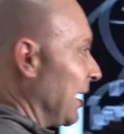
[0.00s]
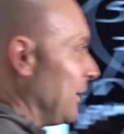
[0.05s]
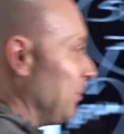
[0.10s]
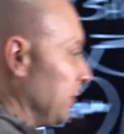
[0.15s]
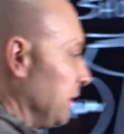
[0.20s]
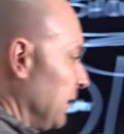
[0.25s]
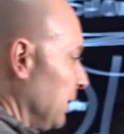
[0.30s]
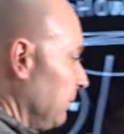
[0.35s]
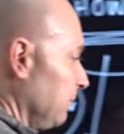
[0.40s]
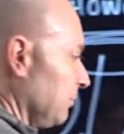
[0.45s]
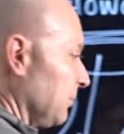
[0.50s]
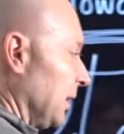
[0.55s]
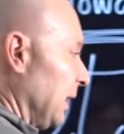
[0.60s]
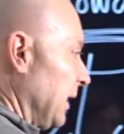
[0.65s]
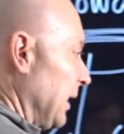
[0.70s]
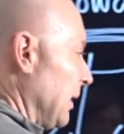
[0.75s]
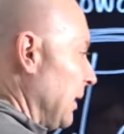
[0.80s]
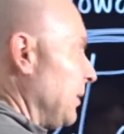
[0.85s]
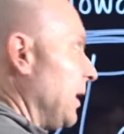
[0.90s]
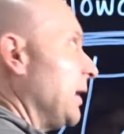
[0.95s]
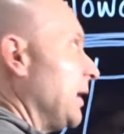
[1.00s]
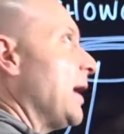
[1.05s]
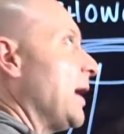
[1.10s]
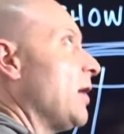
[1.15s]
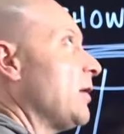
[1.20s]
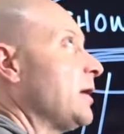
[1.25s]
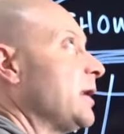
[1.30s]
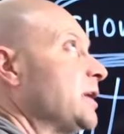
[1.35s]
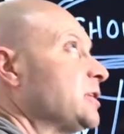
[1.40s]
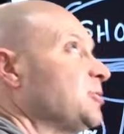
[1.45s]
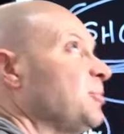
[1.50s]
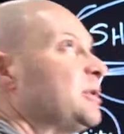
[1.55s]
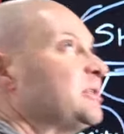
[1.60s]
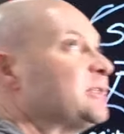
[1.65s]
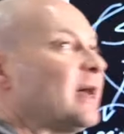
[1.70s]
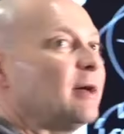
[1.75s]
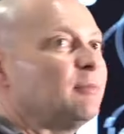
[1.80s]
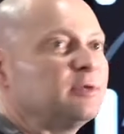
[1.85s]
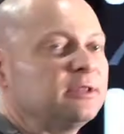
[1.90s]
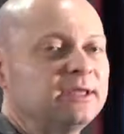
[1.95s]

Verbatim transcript: time with him, and I'm like, how could I spend time